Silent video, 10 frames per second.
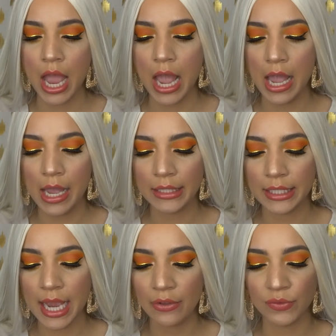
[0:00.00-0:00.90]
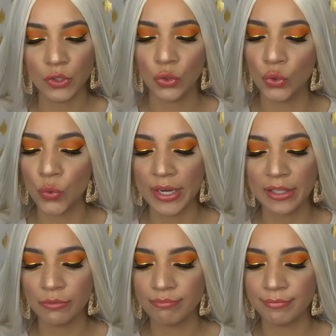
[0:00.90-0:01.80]
And yeah, to do
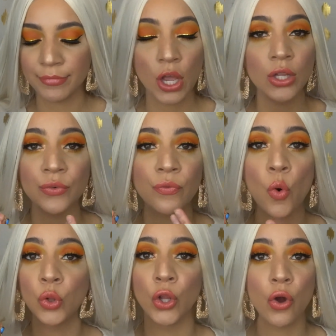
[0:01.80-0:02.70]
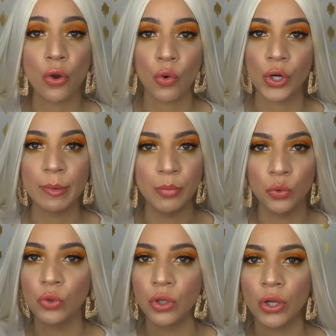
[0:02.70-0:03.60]
a colorful look or a
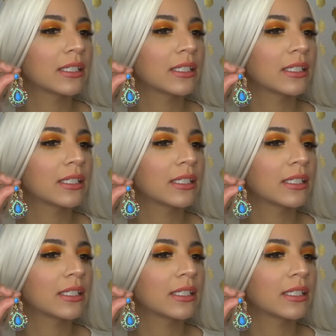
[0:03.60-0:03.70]
blue look,